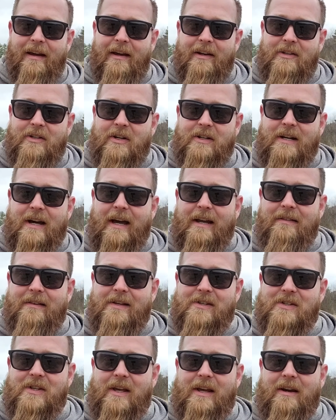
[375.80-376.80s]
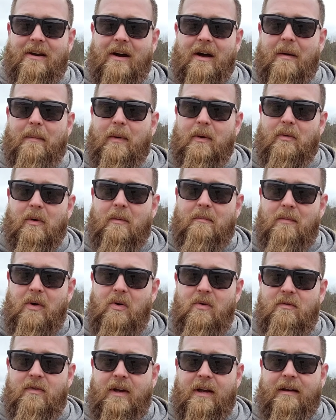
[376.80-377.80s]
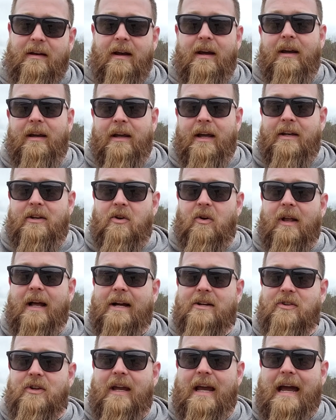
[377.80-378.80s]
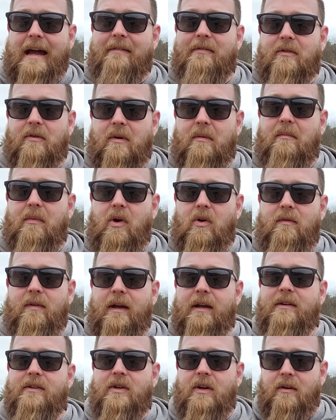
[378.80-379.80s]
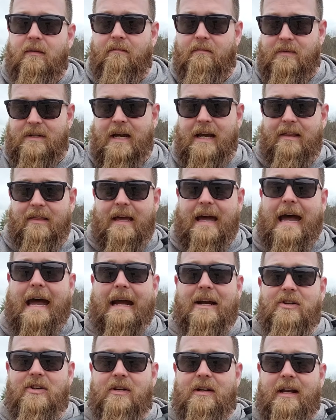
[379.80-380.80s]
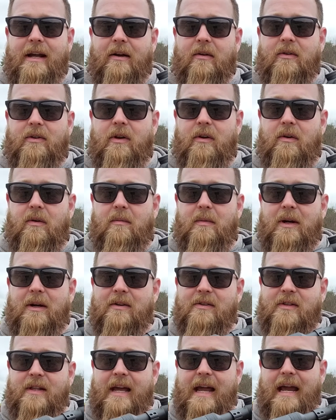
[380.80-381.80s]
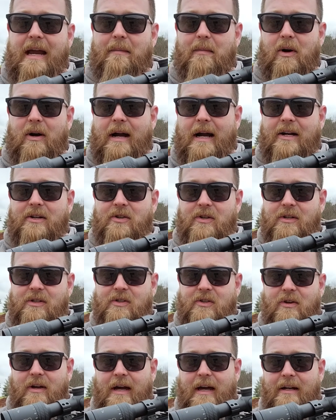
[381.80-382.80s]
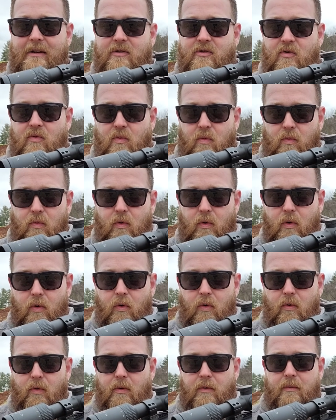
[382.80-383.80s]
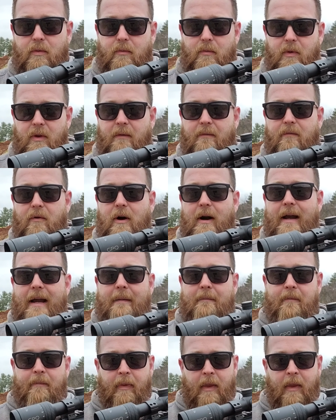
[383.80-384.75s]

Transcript: to tighten this thing up and remove it. And you'll actually have to remove it to take the action down too, because the hammer actually slides through the frame.